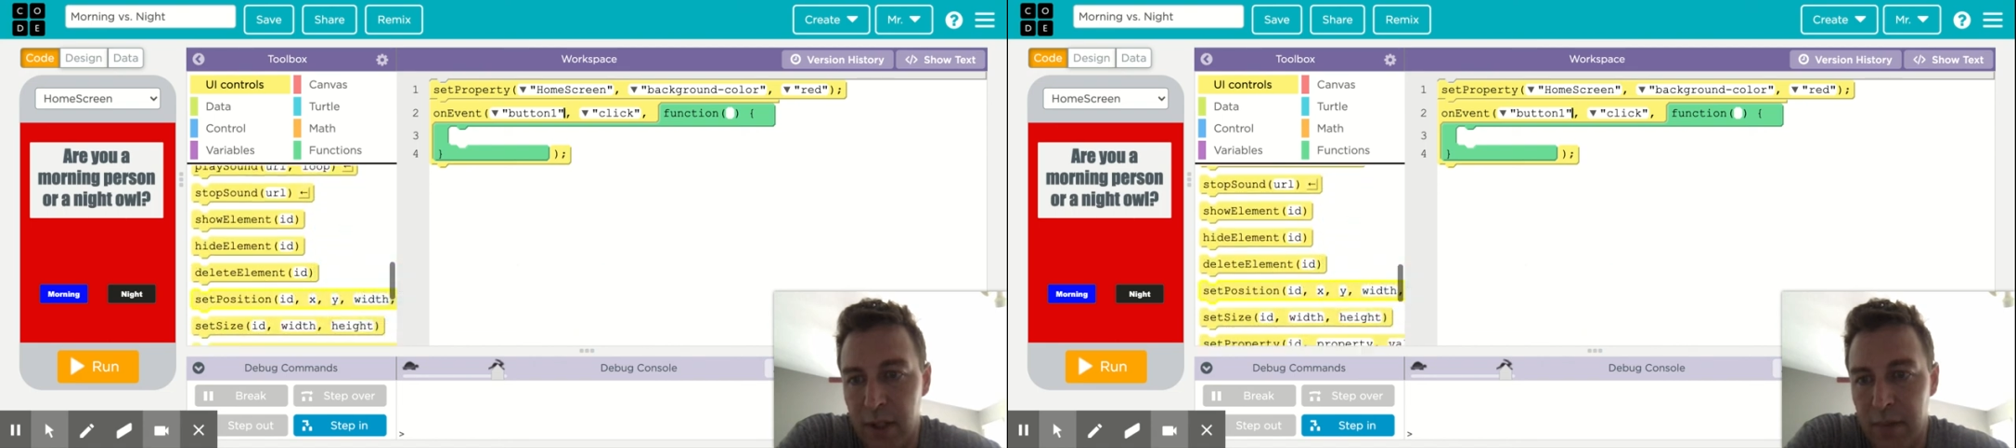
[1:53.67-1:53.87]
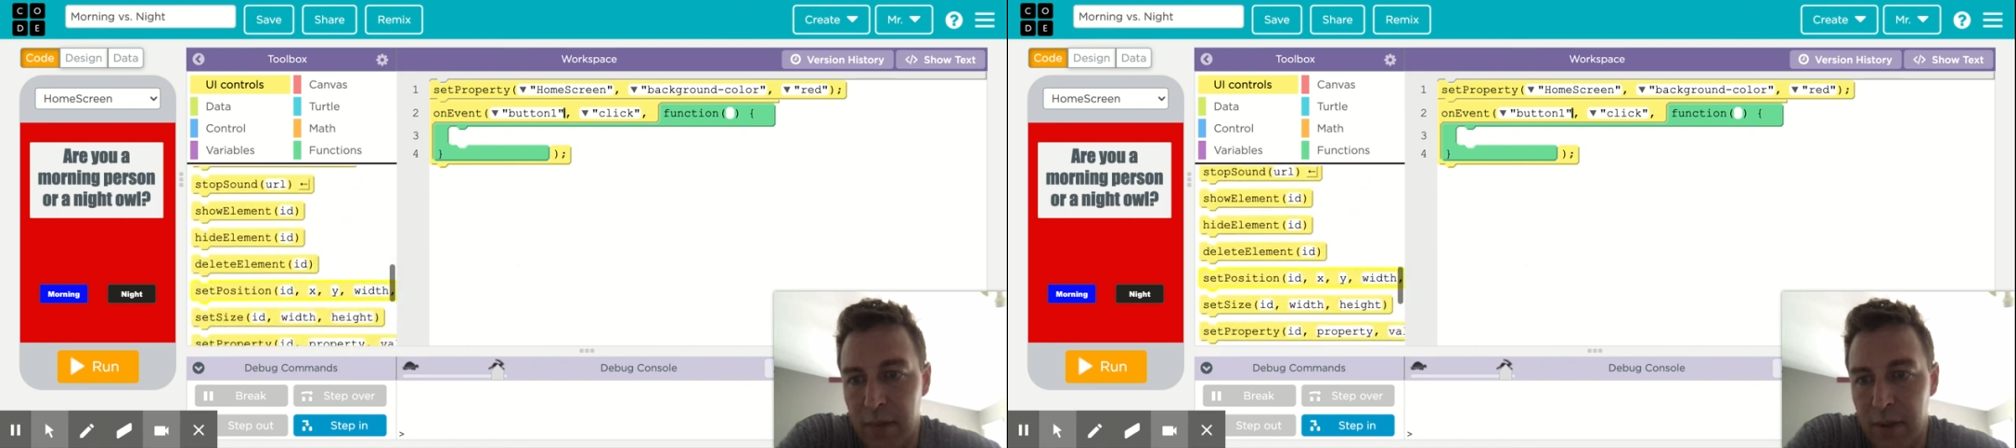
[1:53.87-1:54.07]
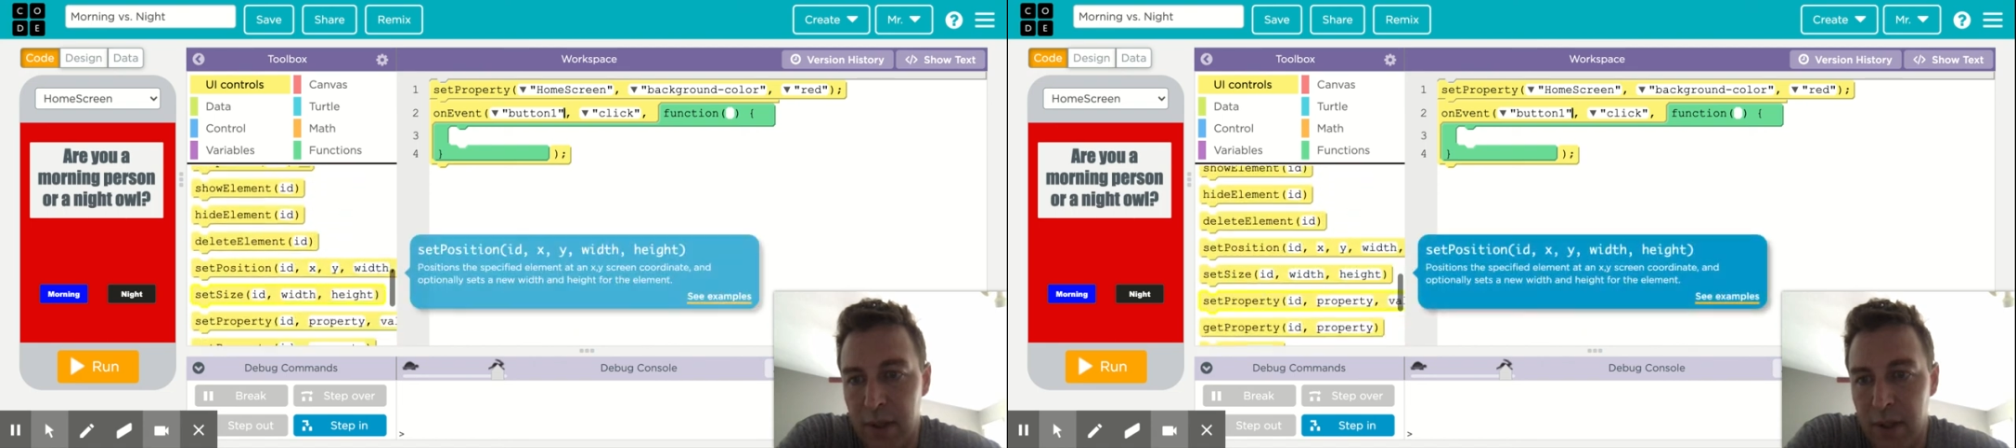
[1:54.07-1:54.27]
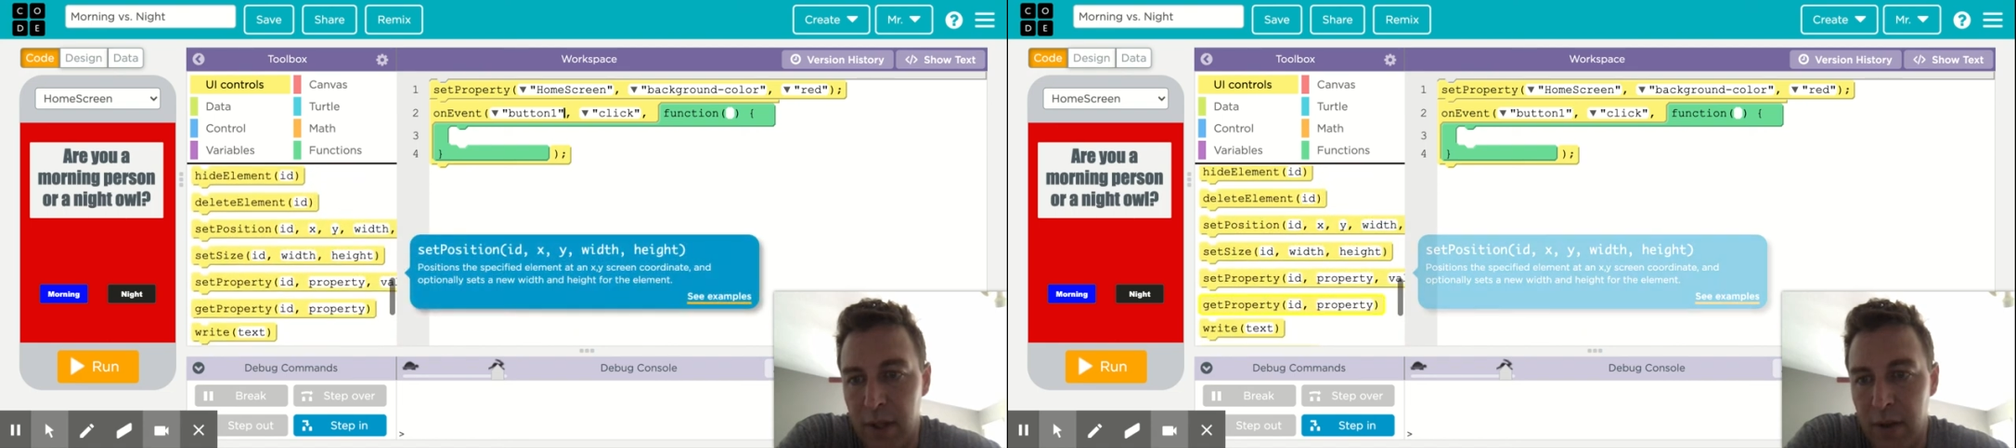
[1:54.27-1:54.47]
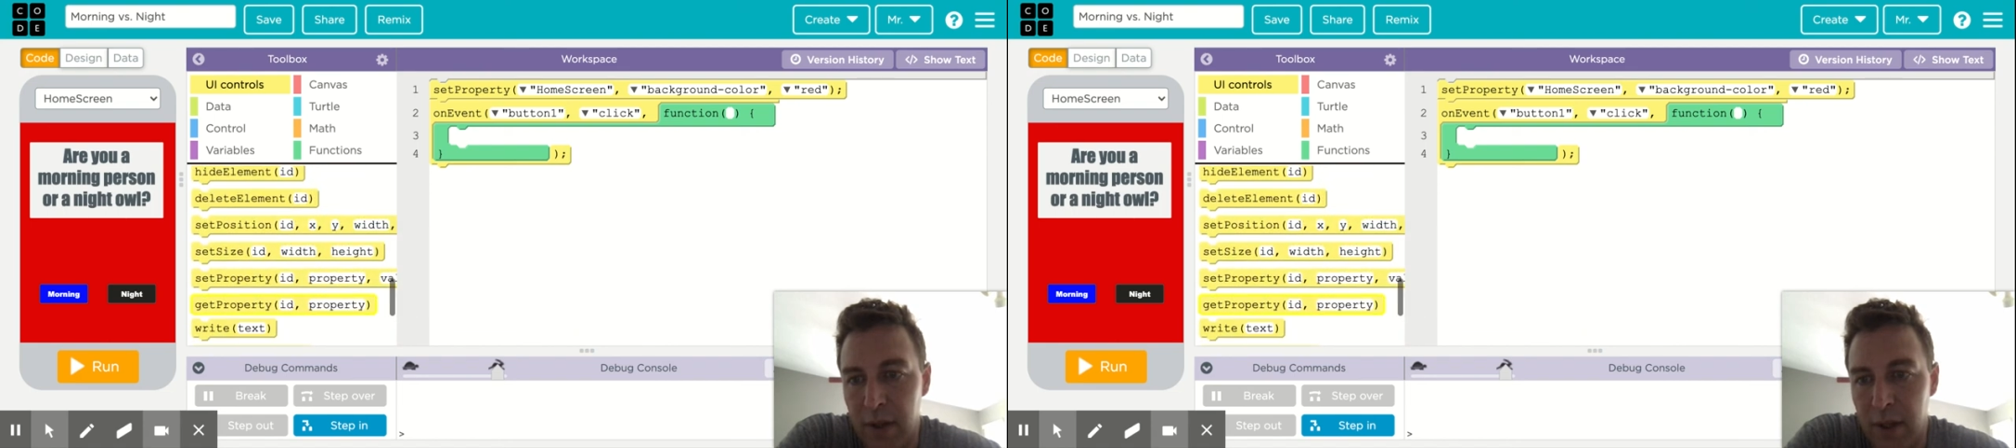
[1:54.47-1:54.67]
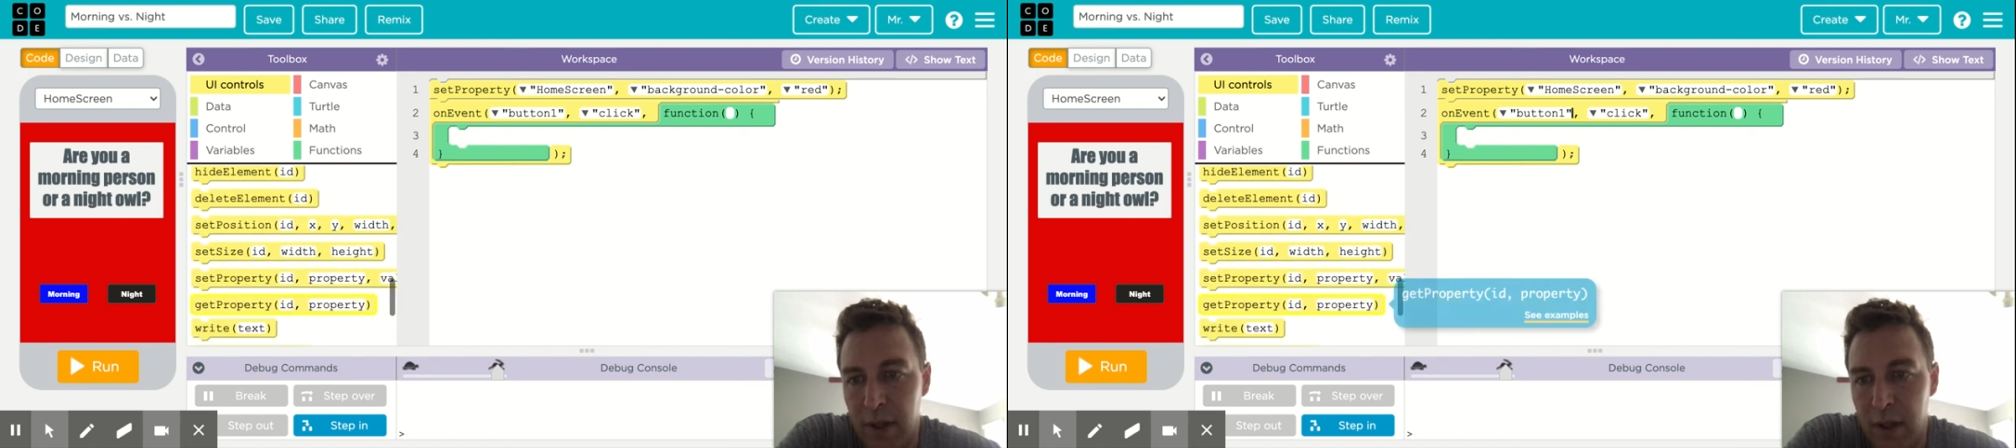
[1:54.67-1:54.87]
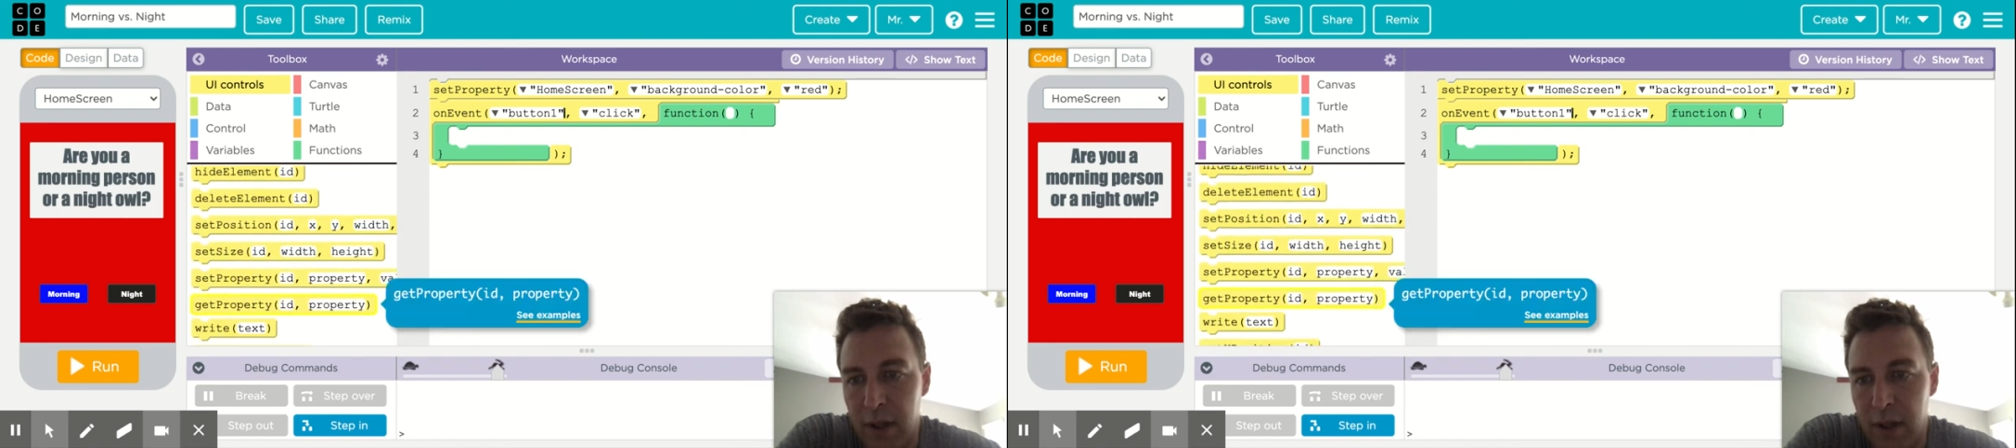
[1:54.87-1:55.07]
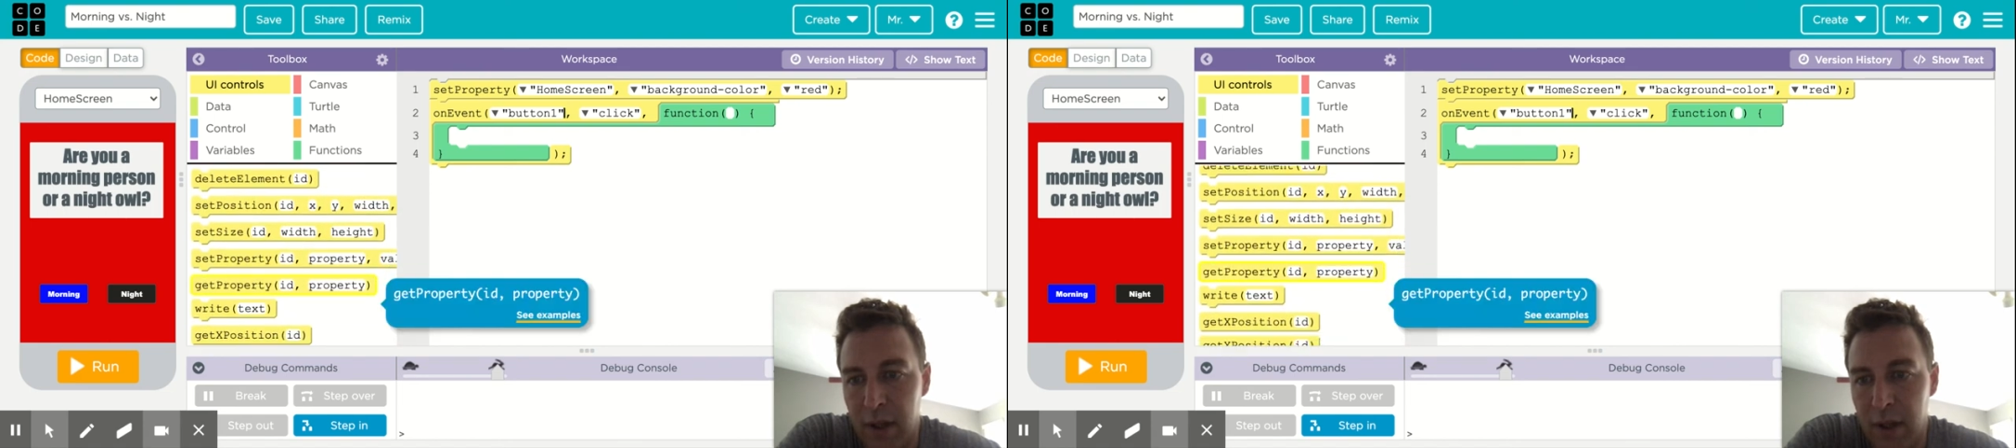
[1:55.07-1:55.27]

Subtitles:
Coming in down here.